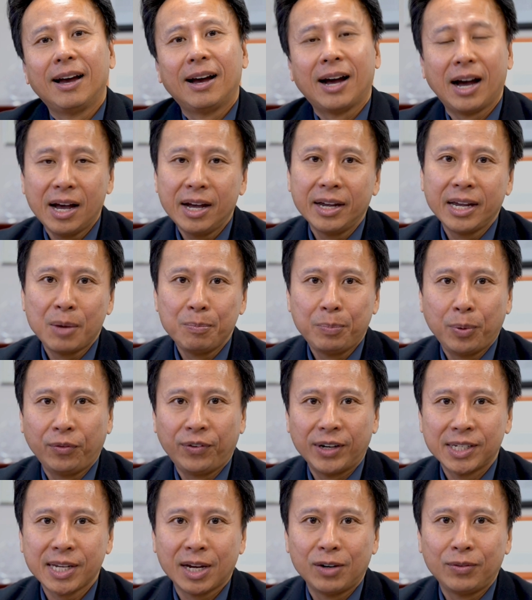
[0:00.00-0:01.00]
Hi, I'm
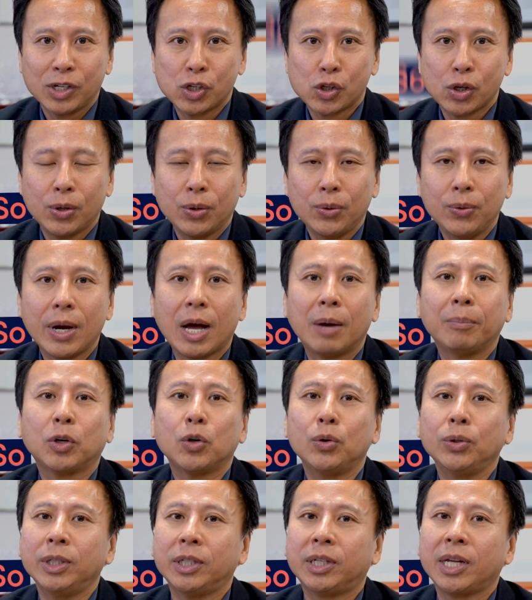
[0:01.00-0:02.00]
Prof Eric So. I'm
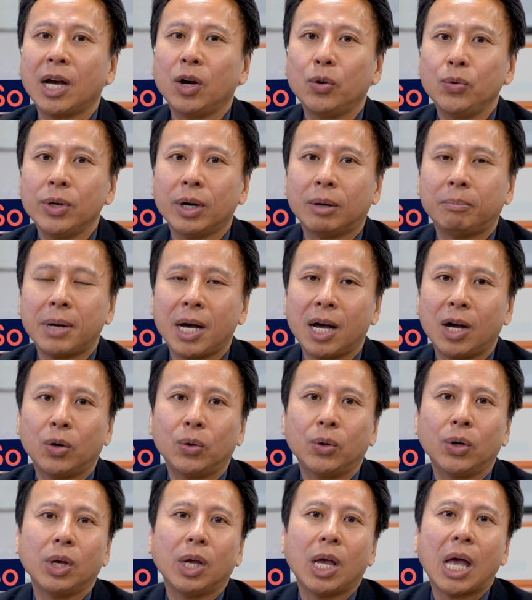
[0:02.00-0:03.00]
going to tell you
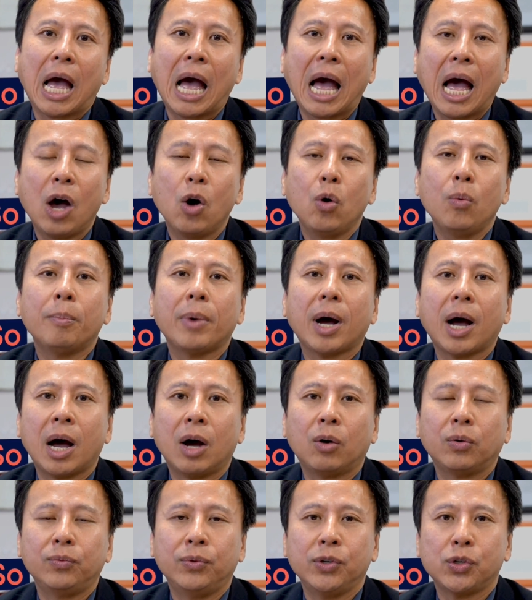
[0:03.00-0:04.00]
about how
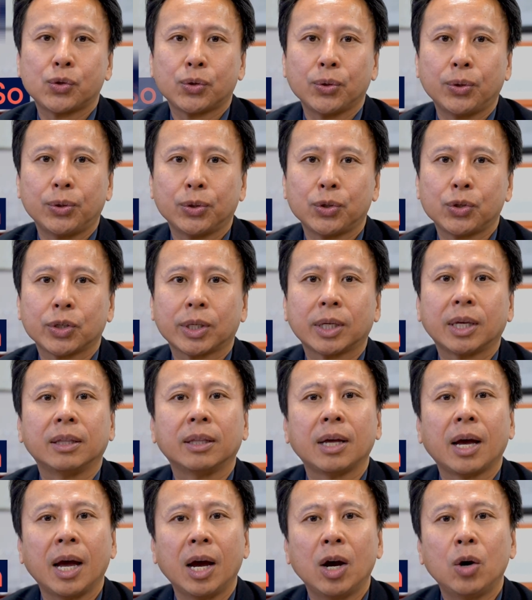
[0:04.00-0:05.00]
our research can
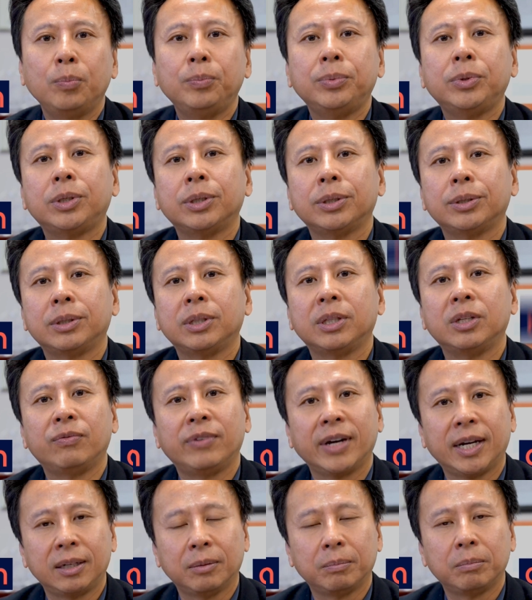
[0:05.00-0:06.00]
help to
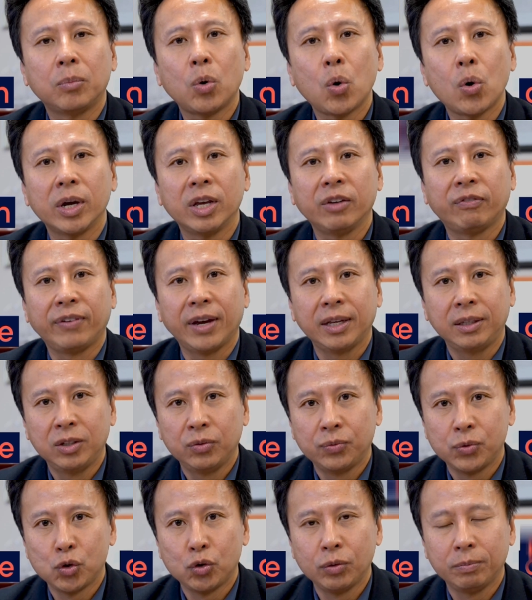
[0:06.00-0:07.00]
develop more
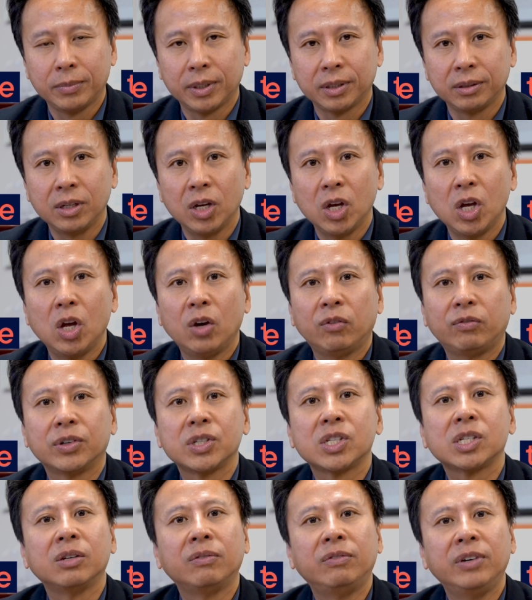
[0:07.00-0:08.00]
effective treatment for
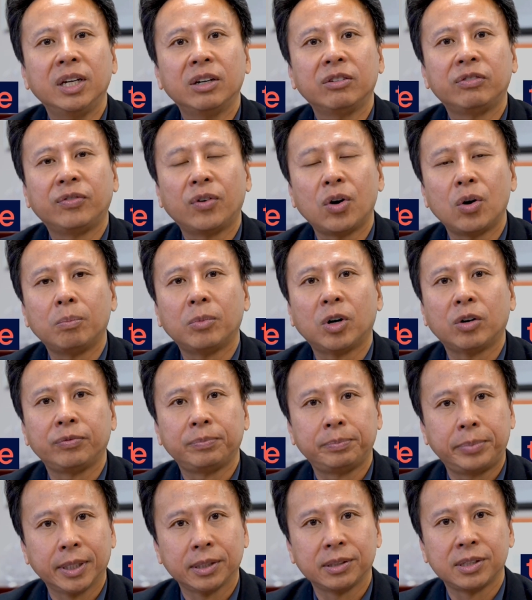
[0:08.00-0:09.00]
severe form of
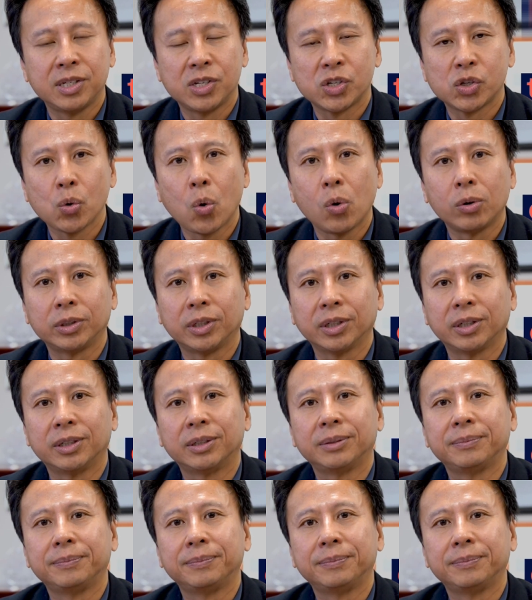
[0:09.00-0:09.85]
blood disorder.